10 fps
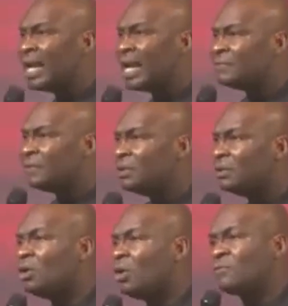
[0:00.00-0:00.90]

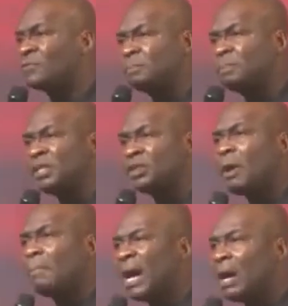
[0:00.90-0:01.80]
level of spiritual
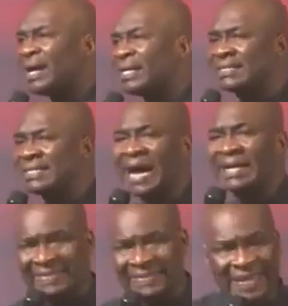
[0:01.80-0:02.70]
power is
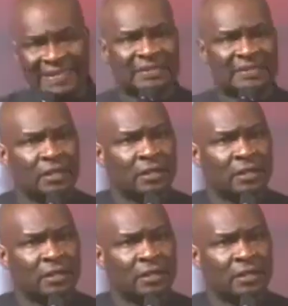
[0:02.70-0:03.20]
accessed